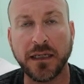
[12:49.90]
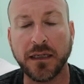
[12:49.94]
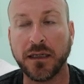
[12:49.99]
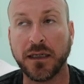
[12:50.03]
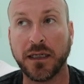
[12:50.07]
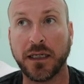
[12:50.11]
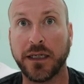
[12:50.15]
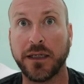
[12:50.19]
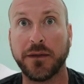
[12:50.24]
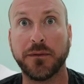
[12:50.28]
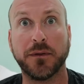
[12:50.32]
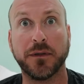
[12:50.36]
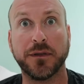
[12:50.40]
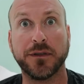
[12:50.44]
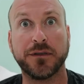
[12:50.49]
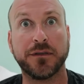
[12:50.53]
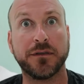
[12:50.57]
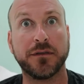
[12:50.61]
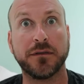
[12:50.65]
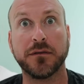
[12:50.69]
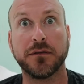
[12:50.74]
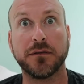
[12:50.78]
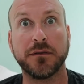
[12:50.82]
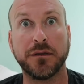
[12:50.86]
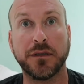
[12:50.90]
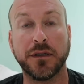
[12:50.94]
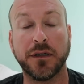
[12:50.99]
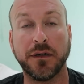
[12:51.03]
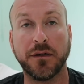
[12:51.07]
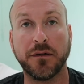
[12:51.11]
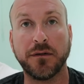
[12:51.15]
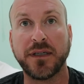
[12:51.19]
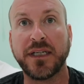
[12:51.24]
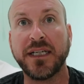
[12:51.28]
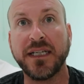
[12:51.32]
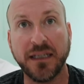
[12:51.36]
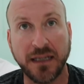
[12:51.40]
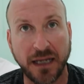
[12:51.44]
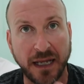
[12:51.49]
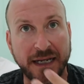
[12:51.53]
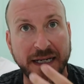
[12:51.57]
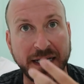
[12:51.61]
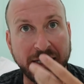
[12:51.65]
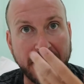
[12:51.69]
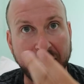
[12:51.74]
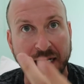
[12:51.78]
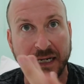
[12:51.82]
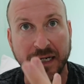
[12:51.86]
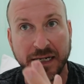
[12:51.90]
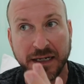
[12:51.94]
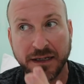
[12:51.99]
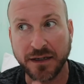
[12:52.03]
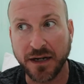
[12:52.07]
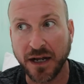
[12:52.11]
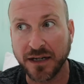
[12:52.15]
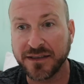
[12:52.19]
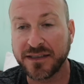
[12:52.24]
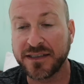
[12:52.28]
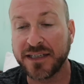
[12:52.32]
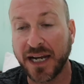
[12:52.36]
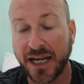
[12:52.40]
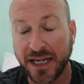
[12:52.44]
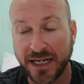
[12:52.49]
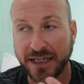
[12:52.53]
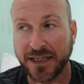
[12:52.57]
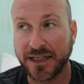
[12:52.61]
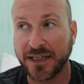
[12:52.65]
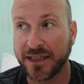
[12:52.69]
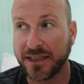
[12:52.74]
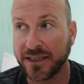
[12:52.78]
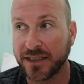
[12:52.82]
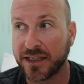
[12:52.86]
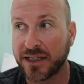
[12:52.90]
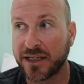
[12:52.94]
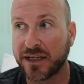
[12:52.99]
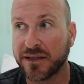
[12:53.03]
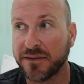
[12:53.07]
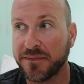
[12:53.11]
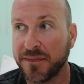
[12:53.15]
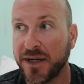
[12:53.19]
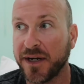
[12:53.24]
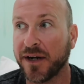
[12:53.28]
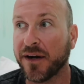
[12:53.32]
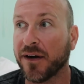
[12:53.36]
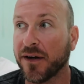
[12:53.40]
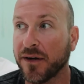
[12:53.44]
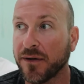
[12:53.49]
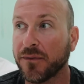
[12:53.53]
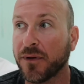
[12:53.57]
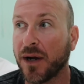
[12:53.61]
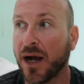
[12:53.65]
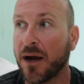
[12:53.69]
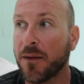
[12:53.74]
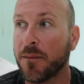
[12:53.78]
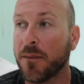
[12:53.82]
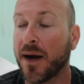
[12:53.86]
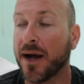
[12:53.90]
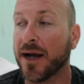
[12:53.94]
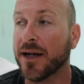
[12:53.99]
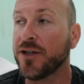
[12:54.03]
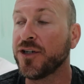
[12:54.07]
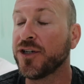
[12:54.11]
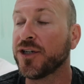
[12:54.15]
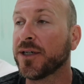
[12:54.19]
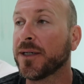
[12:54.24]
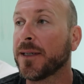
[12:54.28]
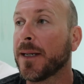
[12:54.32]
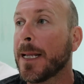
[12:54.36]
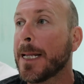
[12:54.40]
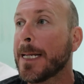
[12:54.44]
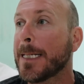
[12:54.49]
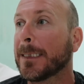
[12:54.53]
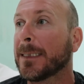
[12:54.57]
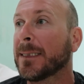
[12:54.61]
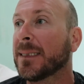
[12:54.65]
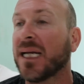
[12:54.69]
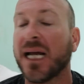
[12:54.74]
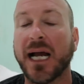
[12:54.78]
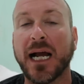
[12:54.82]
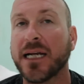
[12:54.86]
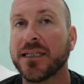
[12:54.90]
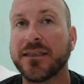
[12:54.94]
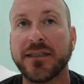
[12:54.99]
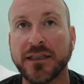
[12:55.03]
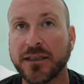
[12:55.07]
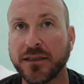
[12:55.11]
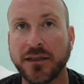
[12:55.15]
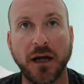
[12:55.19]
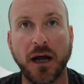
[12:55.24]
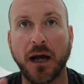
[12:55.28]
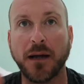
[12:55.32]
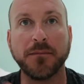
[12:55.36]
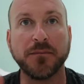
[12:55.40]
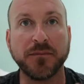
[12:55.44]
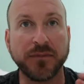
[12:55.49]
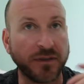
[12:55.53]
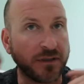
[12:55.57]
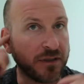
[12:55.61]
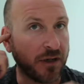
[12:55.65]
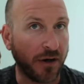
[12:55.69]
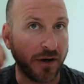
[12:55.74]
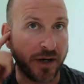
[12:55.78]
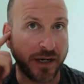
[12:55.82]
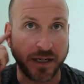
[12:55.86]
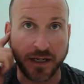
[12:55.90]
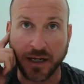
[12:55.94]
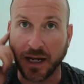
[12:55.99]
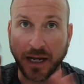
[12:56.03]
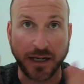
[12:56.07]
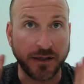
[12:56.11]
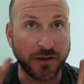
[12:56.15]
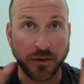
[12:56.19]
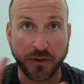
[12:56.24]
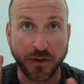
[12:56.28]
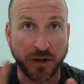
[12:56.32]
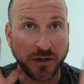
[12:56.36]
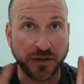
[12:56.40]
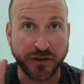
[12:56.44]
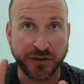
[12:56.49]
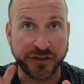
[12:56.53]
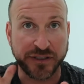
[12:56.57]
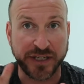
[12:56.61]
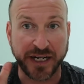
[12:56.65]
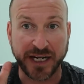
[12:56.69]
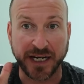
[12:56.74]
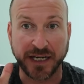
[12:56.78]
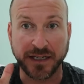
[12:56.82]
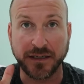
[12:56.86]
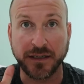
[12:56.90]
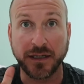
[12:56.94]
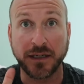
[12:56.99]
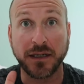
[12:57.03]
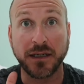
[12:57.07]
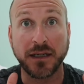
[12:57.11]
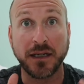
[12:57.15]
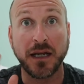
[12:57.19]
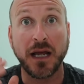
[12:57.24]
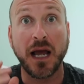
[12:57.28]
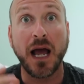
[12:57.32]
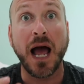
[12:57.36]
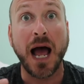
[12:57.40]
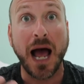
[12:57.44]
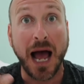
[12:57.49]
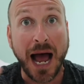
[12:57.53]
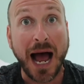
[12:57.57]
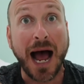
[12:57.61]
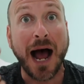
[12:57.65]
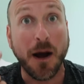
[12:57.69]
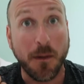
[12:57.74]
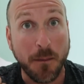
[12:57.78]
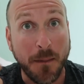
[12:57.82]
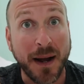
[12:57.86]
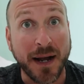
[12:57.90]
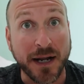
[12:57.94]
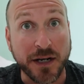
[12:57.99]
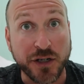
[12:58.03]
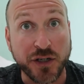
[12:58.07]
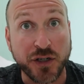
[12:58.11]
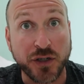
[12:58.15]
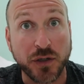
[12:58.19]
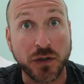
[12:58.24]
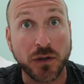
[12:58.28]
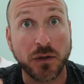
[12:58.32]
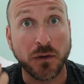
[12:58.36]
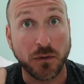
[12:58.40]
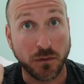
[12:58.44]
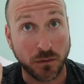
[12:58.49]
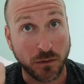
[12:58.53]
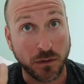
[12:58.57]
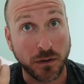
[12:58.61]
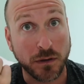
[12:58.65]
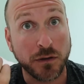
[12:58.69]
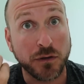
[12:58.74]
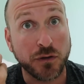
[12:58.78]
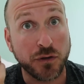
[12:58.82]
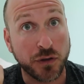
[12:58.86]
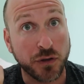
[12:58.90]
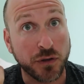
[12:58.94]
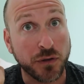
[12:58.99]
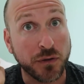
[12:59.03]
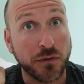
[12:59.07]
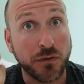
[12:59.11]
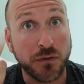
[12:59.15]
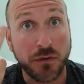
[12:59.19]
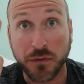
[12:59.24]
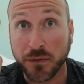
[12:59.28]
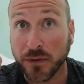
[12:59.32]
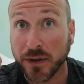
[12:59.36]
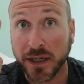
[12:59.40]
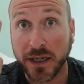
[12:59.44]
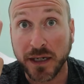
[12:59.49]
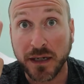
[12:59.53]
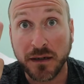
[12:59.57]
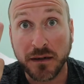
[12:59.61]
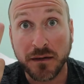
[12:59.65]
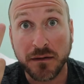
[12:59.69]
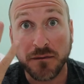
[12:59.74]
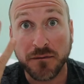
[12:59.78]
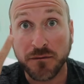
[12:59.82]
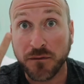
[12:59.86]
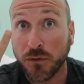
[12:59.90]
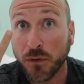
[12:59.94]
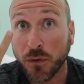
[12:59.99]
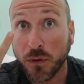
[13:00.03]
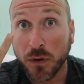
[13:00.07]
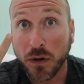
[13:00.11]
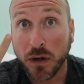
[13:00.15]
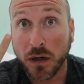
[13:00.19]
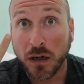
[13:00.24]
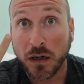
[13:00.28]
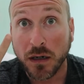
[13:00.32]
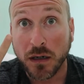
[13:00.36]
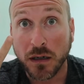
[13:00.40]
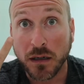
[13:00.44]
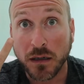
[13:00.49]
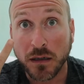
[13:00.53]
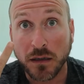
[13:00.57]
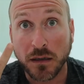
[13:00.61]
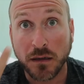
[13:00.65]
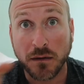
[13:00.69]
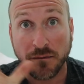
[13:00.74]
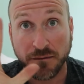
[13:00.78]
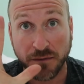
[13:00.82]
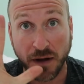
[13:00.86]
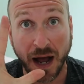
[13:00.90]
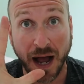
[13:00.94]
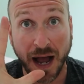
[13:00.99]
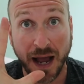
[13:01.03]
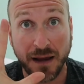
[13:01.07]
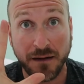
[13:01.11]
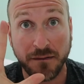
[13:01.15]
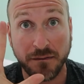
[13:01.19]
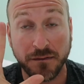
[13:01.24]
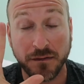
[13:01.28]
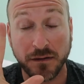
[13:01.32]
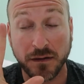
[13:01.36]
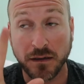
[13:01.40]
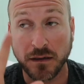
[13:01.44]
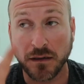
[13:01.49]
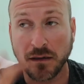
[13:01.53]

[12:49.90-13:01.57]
He was, you know, he enunciated in Khmer how much. I said, I'm sorry, I don't understand. How much? 1, 2, 3, 4, 5?